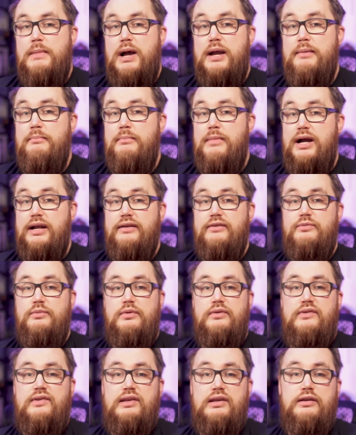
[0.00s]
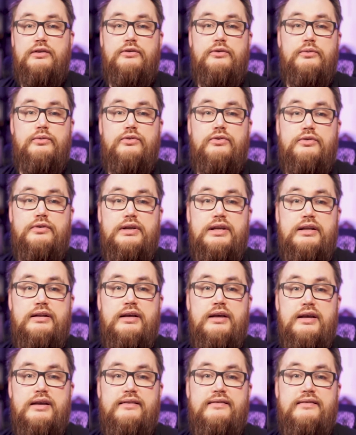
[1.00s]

I might as well seek a new screen